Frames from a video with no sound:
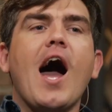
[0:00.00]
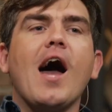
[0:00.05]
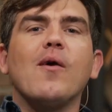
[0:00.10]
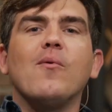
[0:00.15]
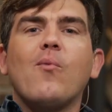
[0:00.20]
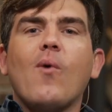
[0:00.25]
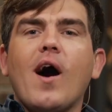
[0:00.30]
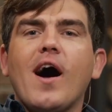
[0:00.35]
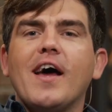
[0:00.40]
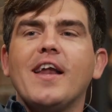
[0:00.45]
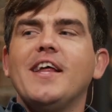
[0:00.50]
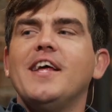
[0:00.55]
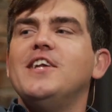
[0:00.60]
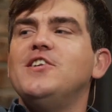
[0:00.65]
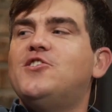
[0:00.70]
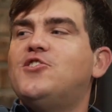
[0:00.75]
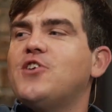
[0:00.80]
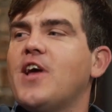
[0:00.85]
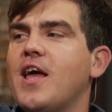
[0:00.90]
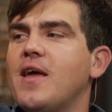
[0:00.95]
I yeah.
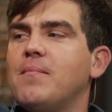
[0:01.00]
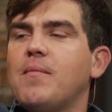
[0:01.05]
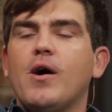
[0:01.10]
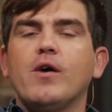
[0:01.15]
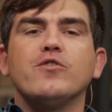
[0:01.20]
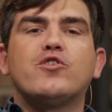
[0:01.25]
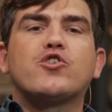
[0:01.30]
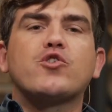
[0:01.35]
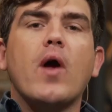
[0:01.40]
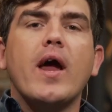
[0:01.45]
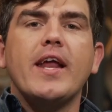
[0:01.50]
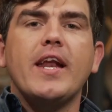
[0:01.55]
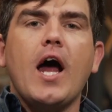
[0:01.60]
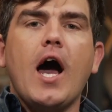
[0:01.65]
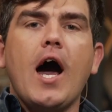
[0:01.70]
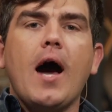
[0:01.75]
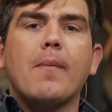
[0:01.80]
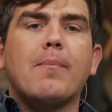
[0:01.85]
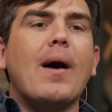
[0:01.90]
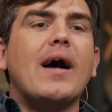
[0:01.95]
wanted J-Mo. Trade
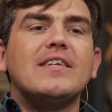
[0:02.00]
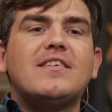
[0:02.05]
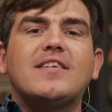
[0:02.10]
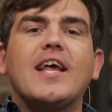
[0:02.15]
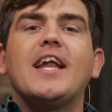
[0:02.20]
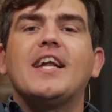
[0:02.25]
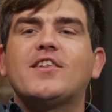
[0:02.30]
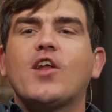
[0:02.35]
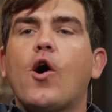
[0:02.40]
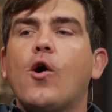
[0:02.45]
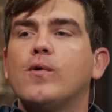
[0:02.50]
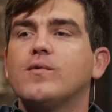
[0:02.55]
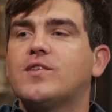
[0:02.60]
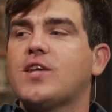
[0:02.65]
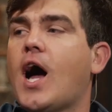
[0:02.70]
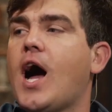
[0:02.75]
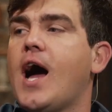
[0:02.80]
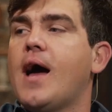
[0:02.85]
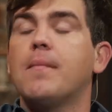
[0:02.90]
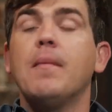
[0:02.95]
left. up. I said it the whole
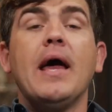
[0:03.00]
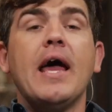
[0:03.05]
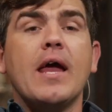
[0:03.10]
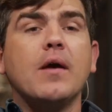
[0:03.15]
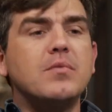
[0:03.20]
time.